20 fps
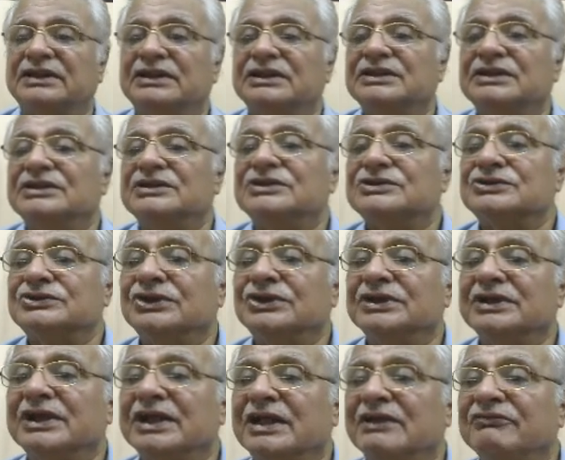So there
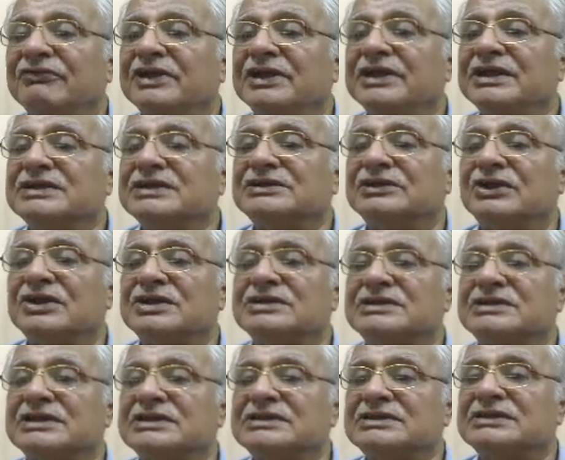are various
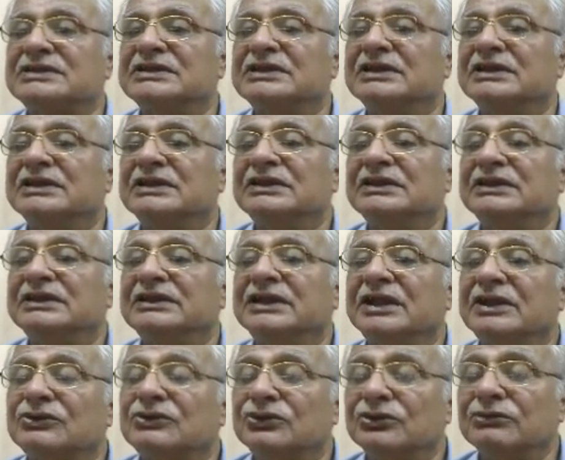losses. There
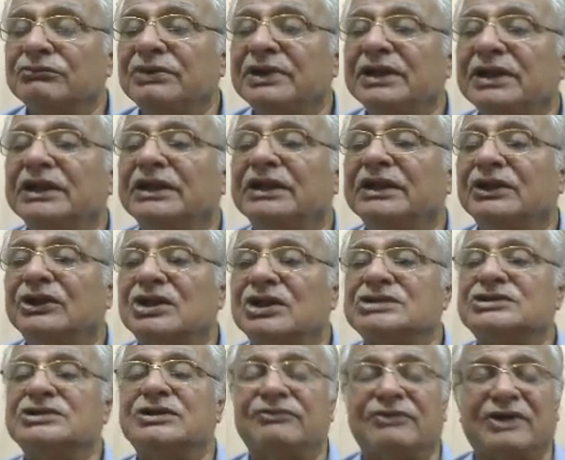could be loss
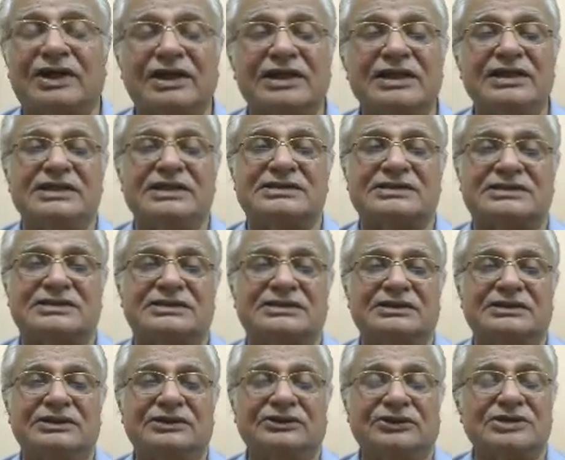of earnings,
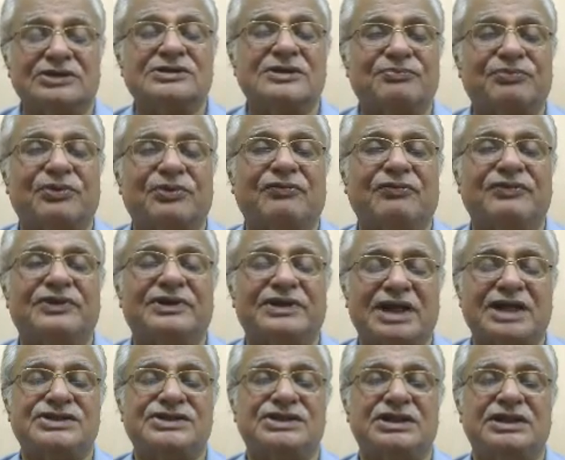loss of profit.
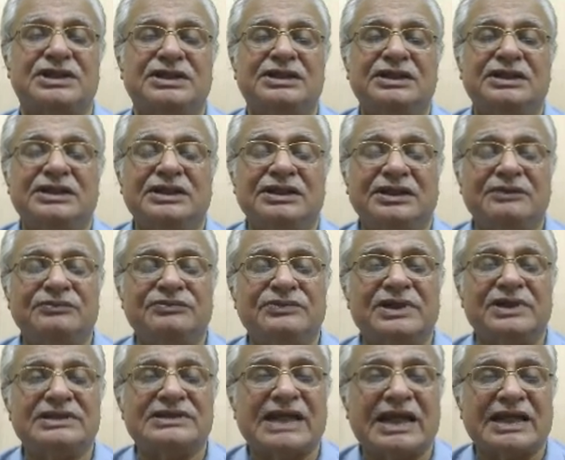Naturally, if there is
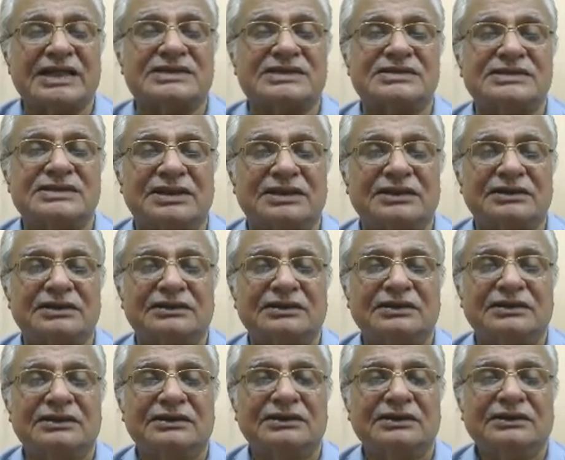an accident,
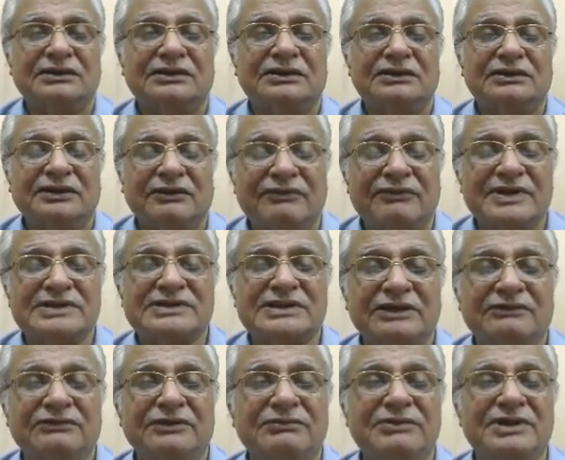the vessel
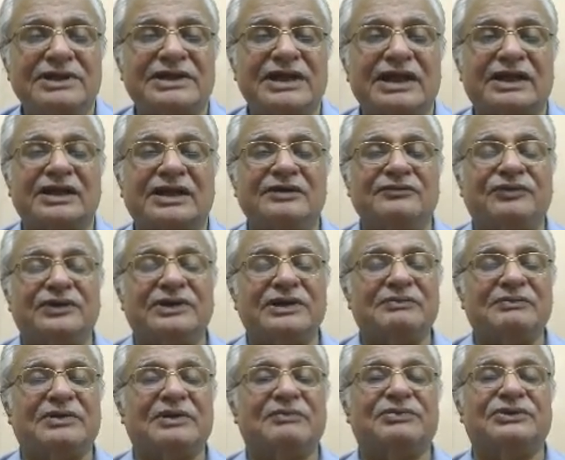will be taken for the
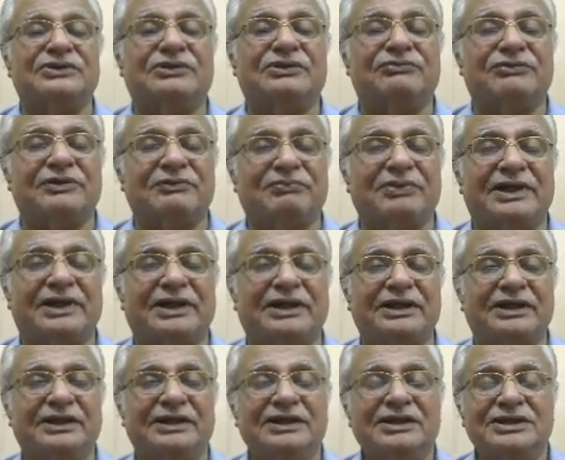purpose of repairing.
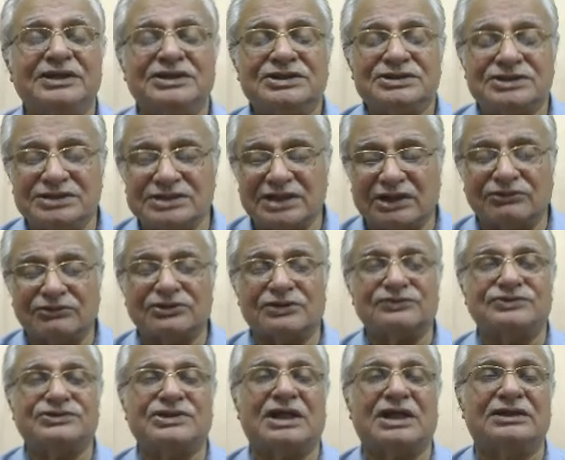She is out of
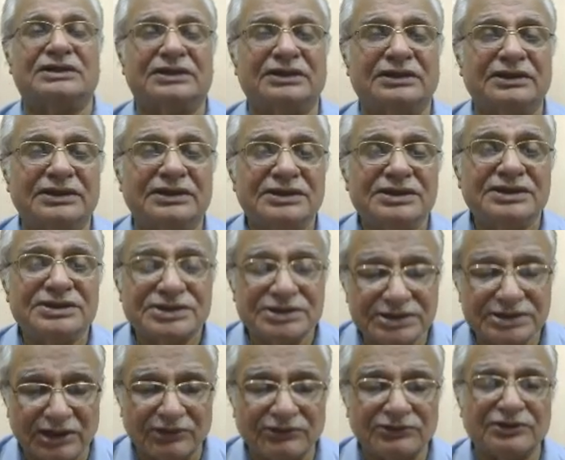charter, she is
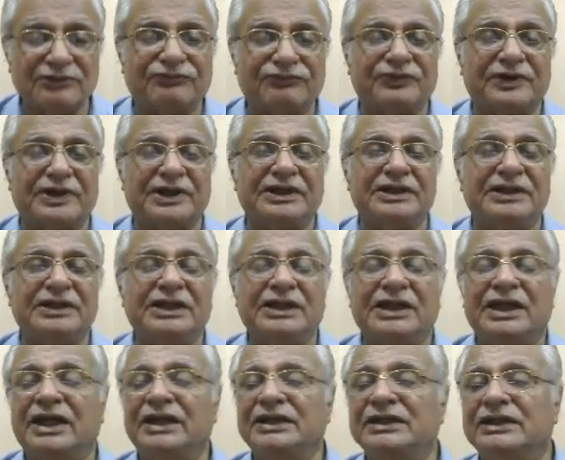out of freight,
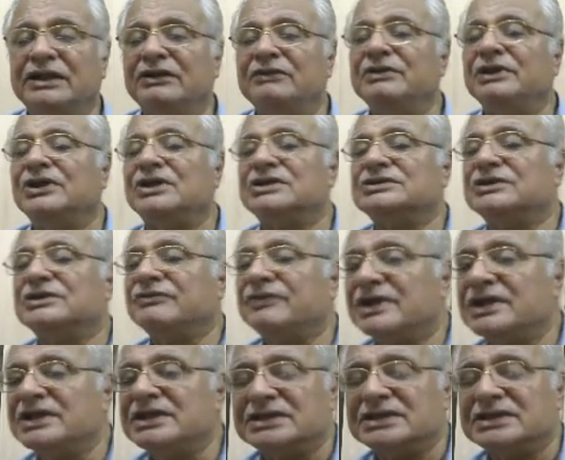and there will be loss of earnings.